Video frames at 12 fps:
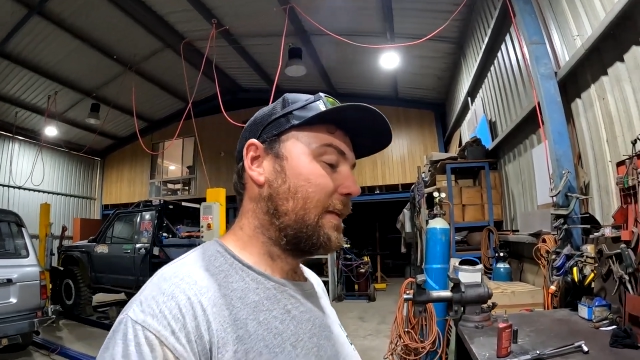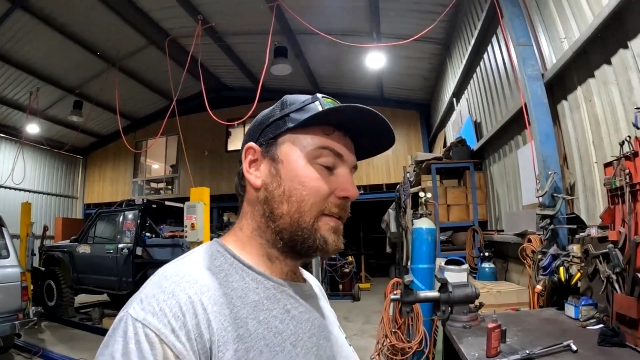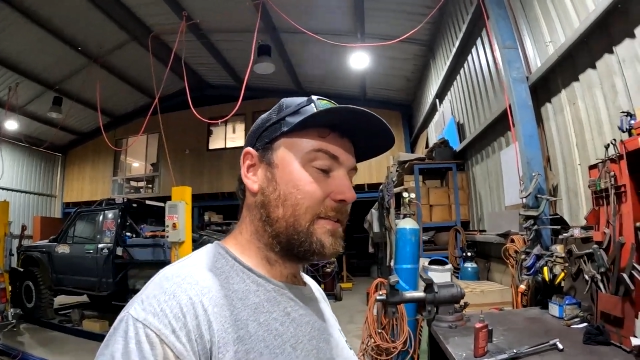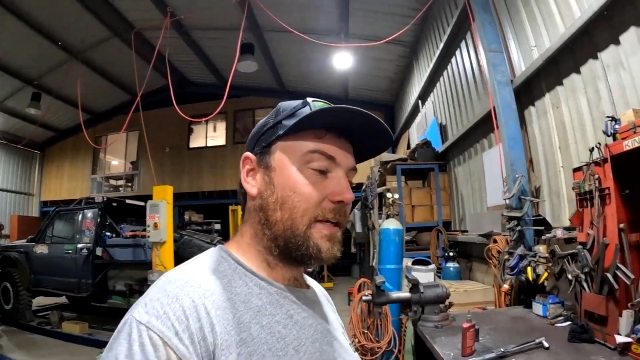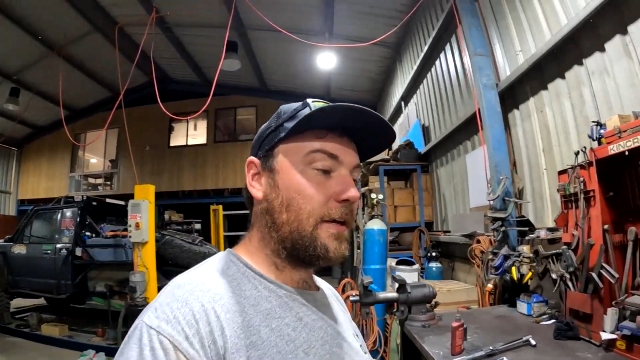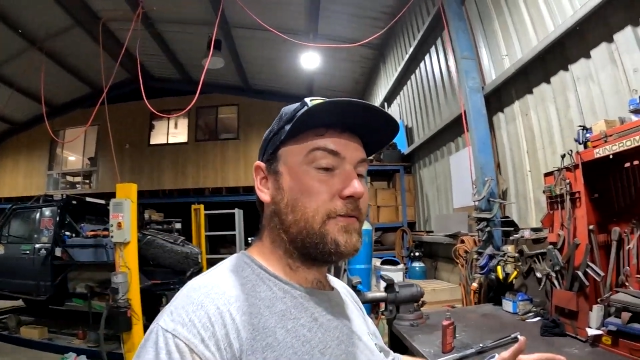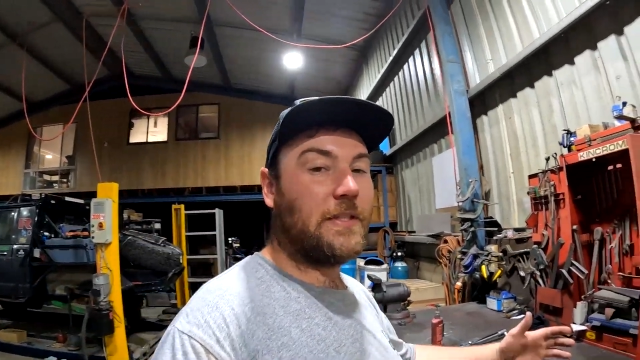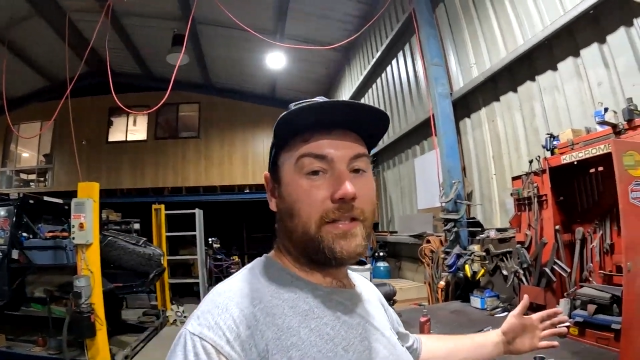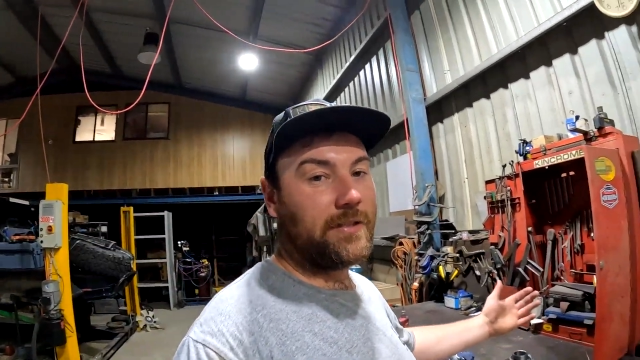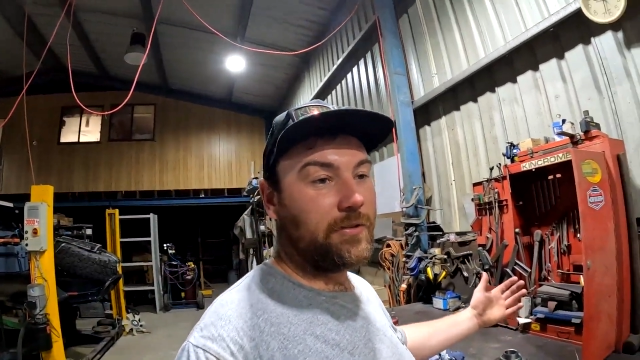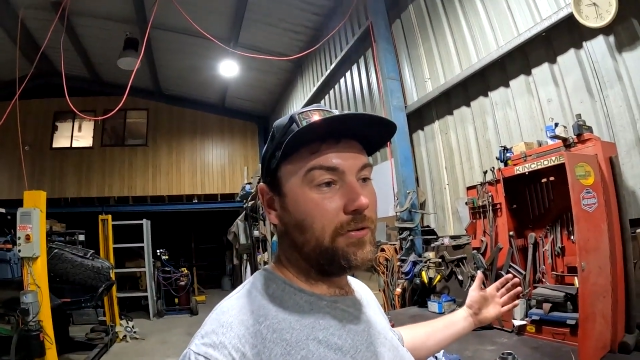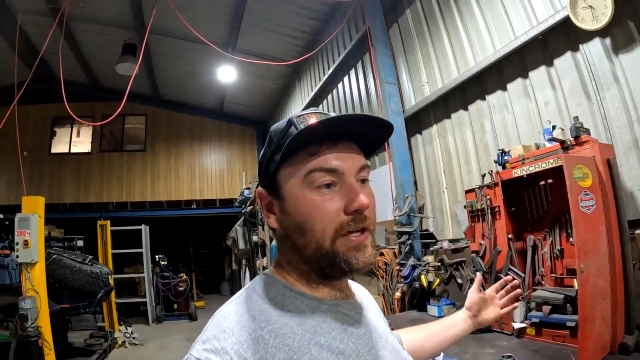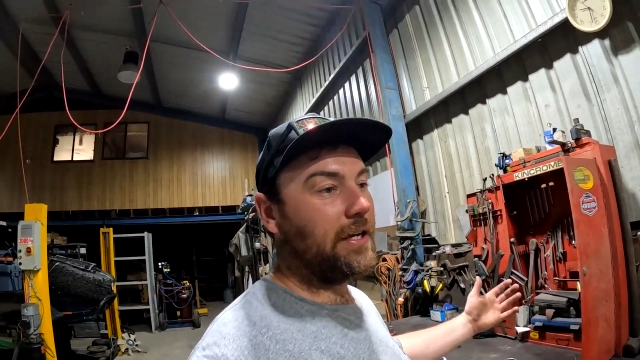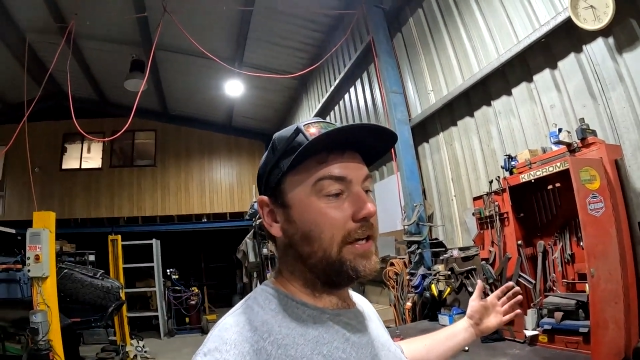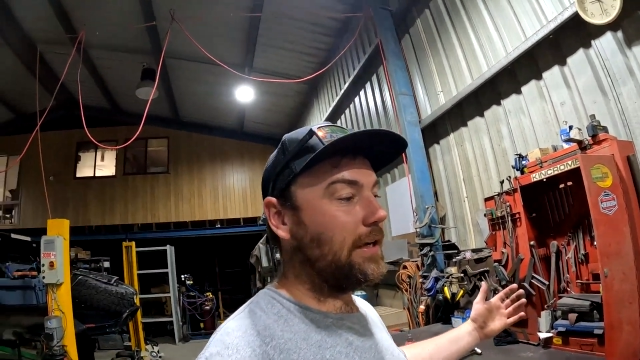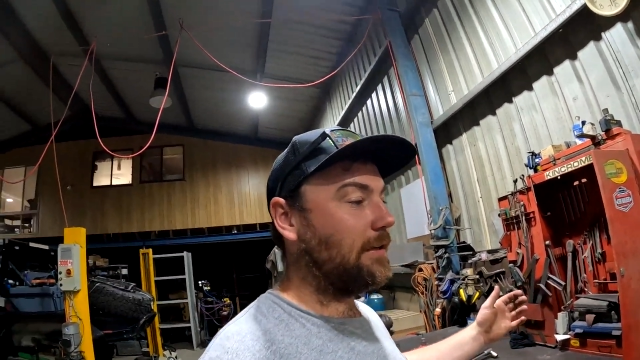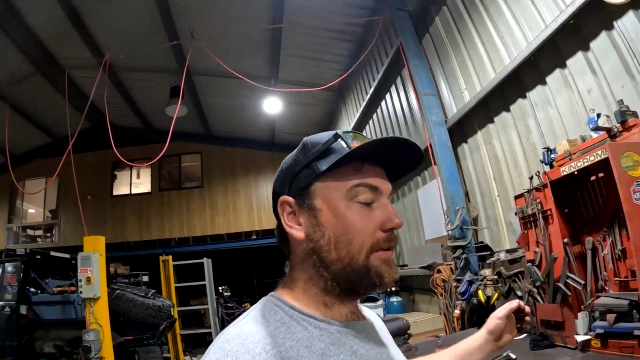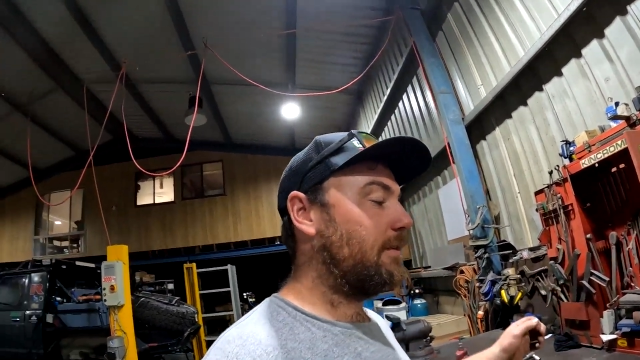It saves you this sort of
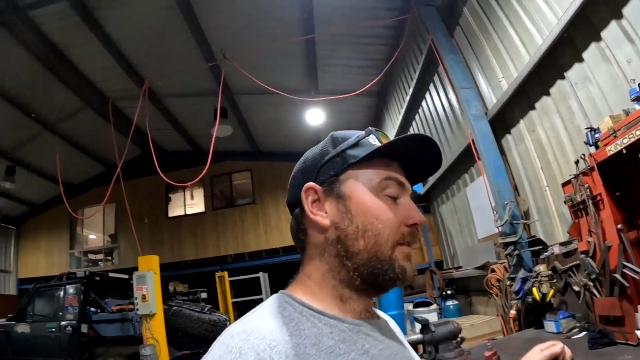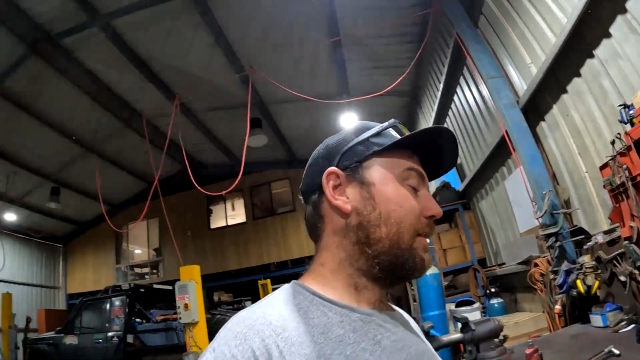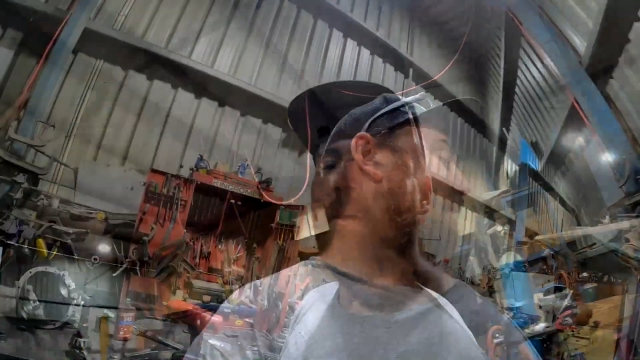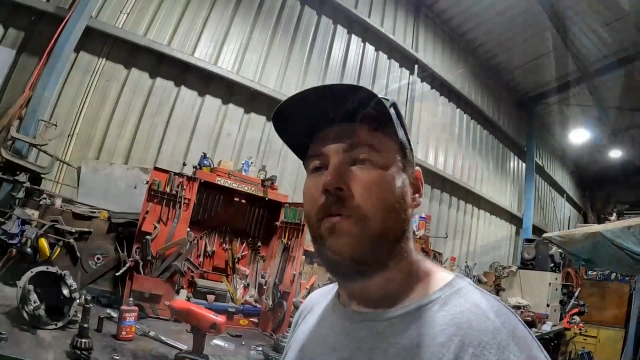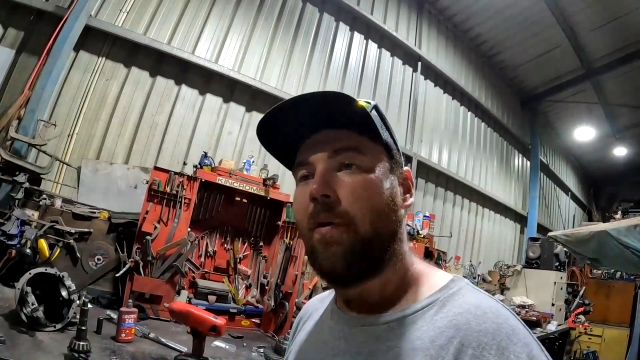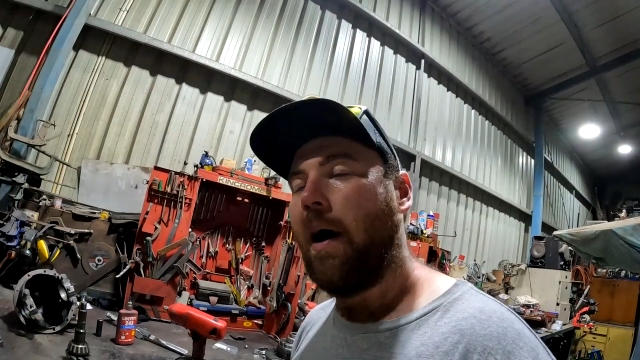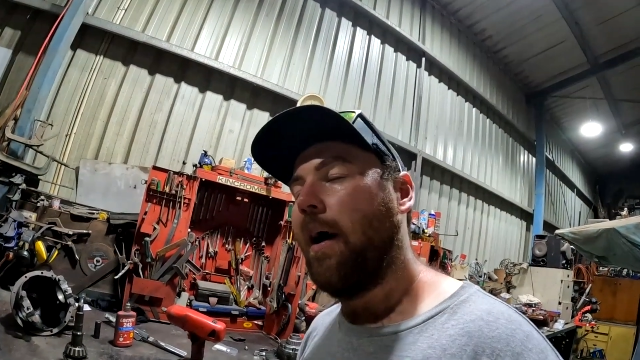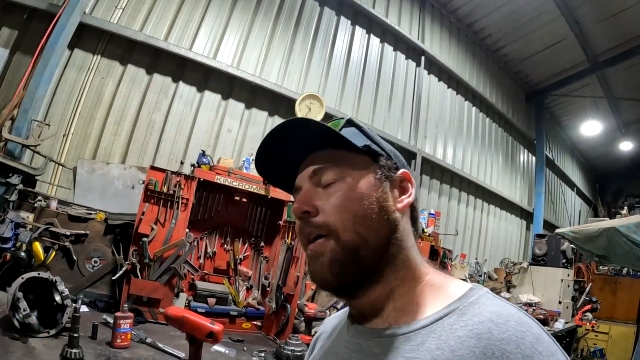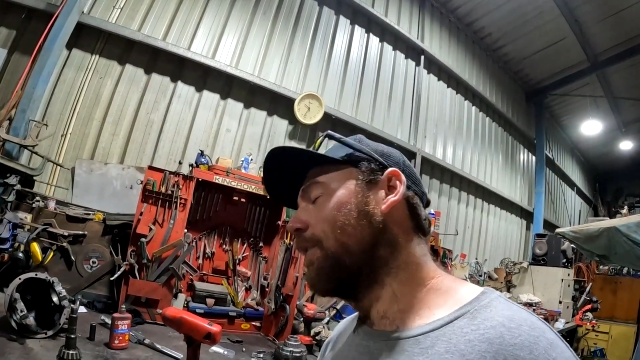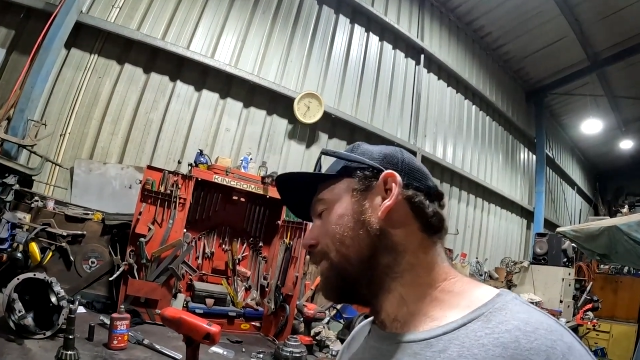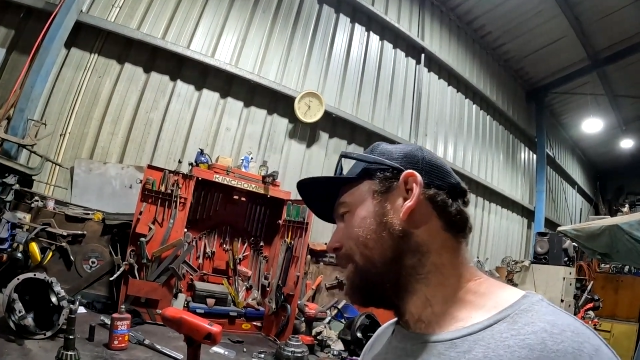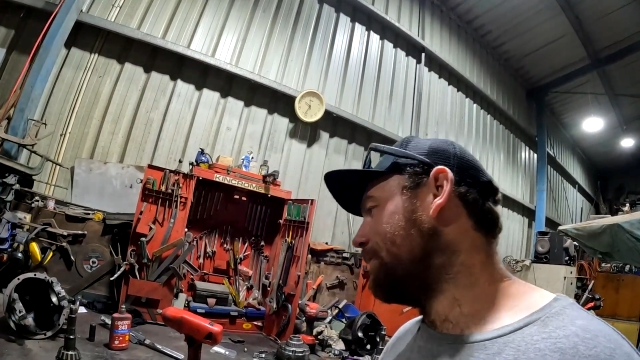headache. Well, I've got